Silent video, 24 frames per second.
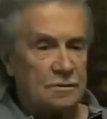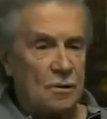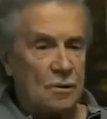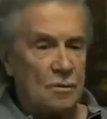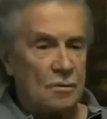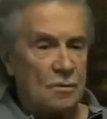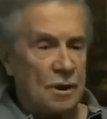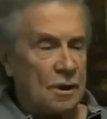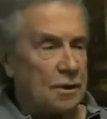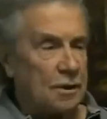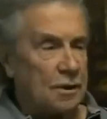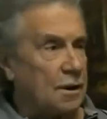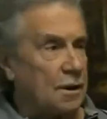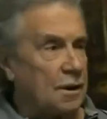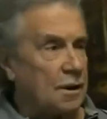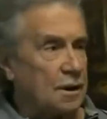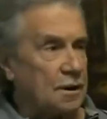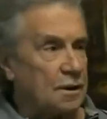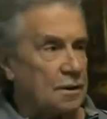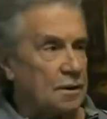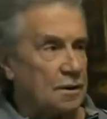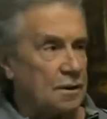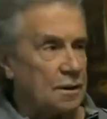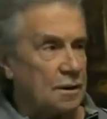is all
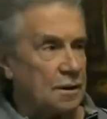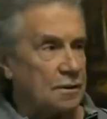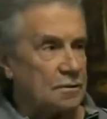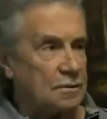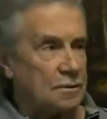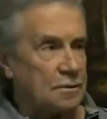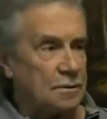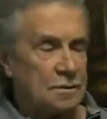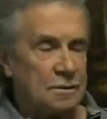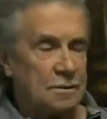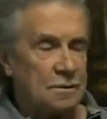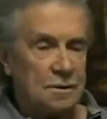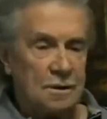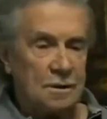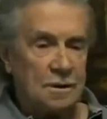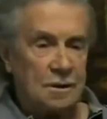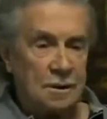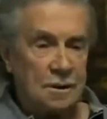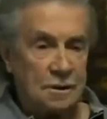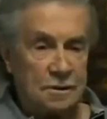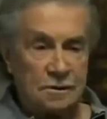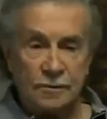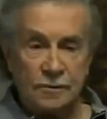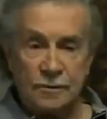magnetic in nature.
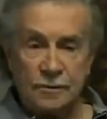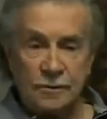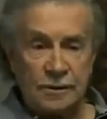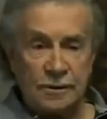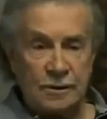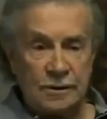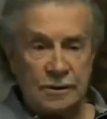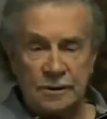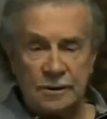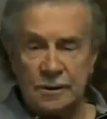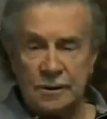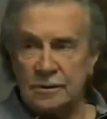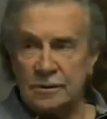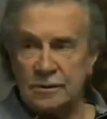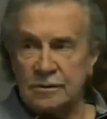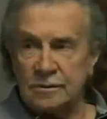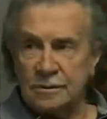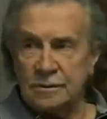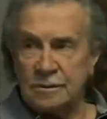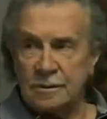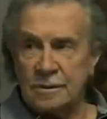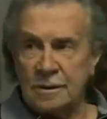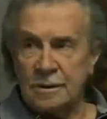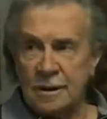It's free in
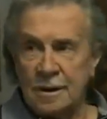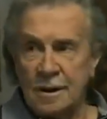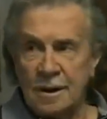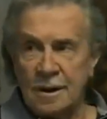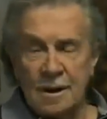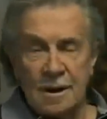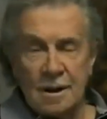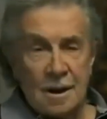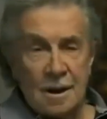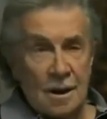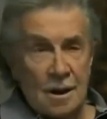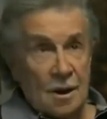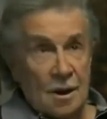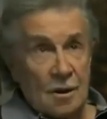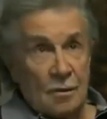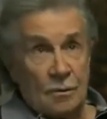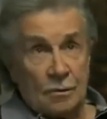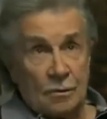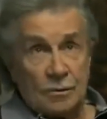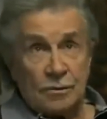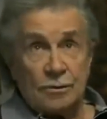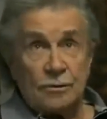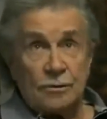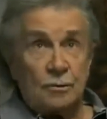nature.
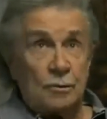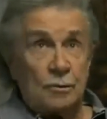We're